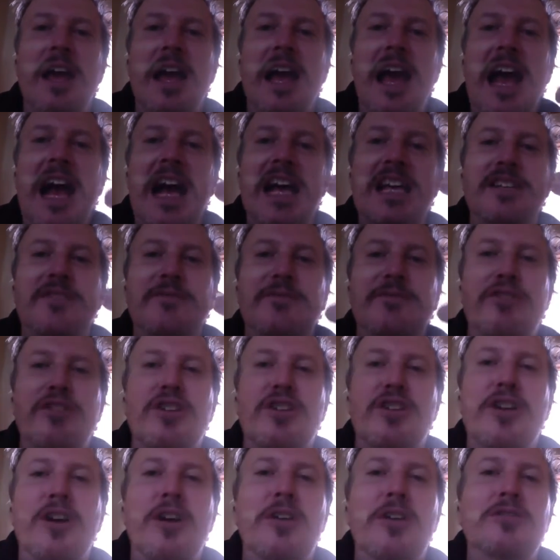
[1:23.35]
Asked for
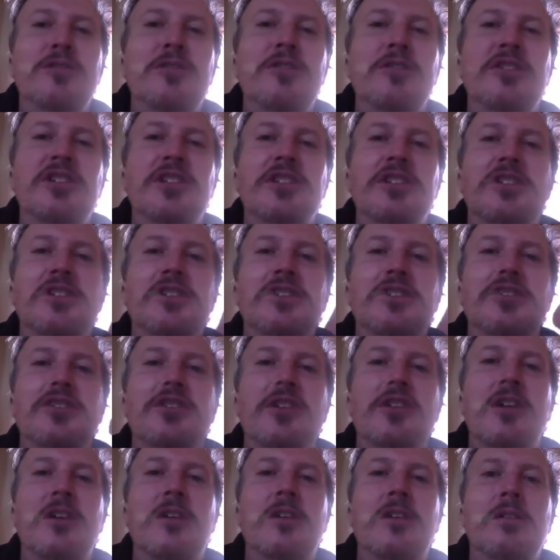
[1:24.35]
a culture just to
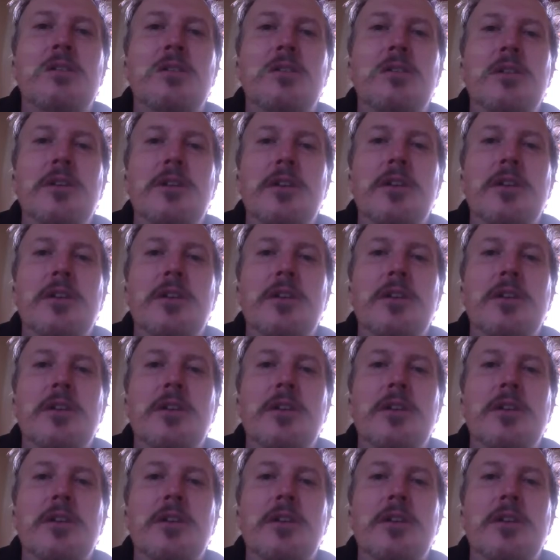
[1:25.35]
show.